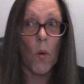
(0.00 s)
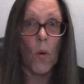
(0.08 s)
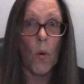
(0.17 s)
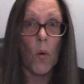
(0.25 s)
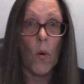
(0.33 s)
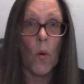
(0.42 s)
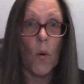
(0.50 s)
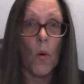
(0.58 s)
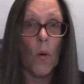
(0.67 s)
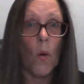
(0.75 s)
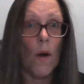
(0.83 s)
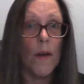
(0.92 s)

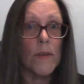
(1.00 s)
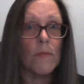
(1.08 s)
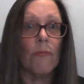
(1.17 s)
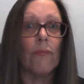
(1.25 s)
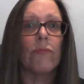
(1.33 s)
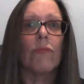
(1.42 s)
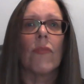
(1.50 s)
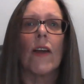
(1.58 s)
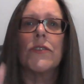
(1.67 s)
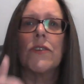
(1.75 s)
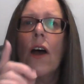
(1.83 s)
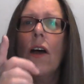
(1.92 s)
Oh,
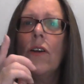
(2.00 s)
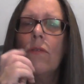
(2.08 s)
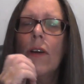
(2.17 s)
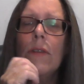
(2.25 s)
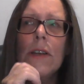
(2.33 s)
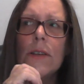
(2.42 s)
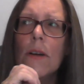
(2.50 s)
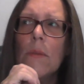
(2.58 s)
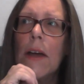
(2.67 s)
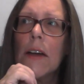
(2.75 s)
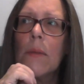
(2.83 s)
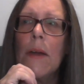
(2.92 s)
so, when we talk
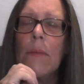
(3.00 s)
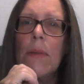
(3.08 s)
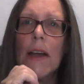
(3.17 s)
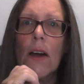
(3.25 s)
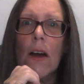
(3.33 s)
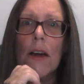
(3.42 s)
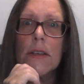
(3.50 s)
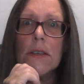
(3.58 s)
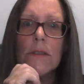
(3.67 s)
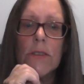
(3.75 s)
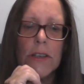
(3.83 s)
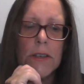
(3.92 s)
about commitment,
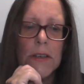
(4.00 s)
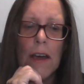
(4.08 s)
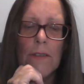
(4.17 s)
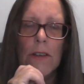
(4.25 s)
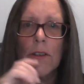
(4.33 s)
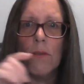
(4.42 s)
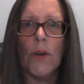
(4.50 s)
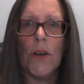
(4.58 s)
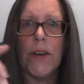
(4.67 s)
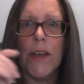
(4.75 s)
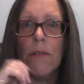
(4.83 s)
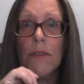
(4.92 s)
guys, just to have a little
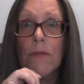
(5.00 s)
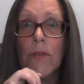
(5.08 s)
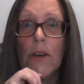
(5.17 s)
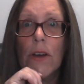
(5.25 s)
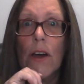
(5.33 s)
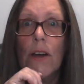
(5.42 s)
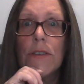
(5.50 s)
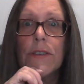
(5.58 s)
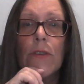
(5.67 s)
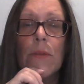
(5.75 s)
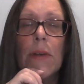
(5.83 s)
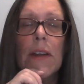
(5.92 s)
word here with Virgos
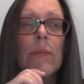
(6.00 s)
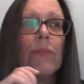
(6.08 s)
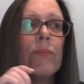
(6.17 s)
for a minute,